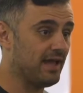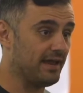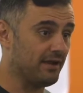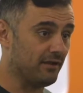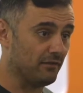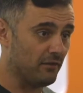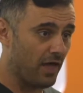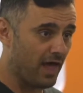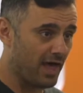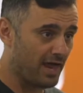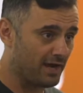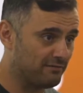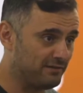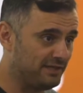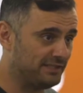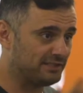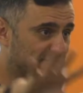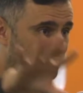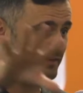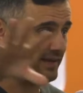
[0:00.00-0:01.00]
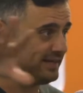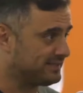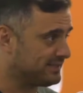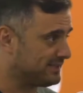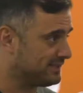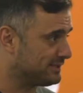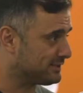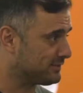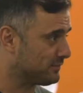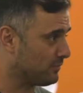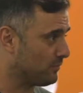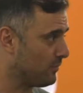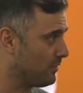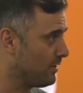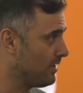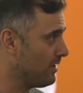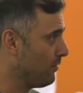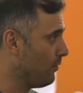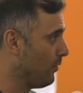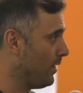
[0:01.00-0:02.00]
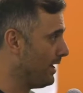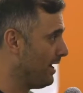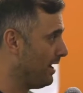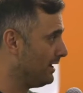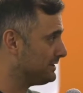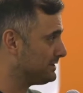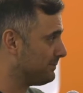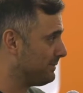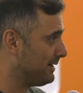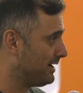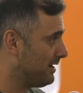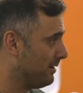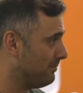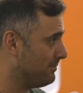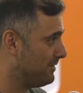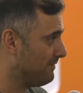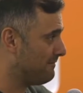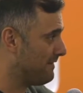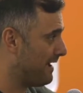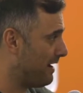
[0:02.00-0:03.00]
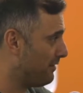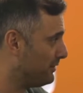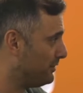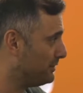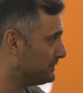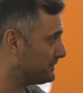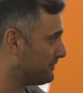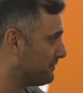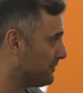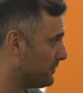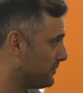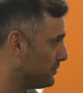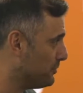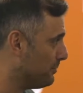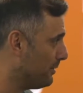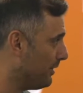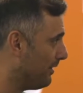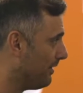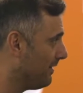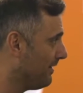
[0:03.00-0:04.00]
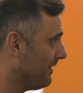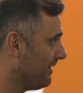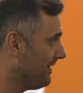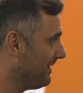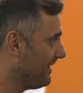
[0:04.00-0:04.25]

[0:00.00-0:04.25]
And a lot of these faces went on to become the founders of Uber